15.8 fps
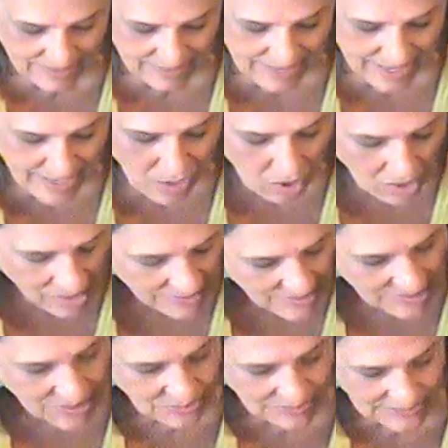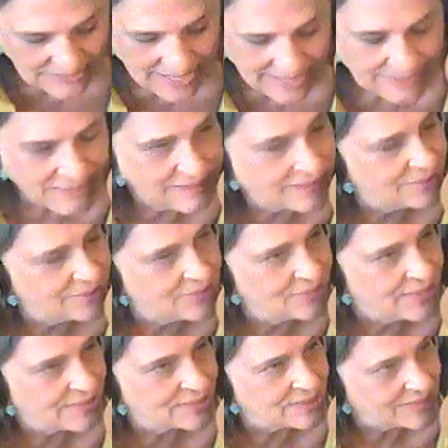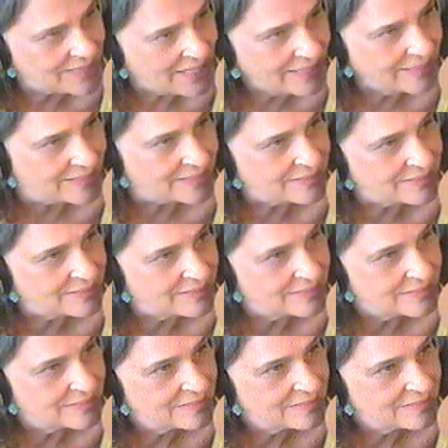They also elected to their Senate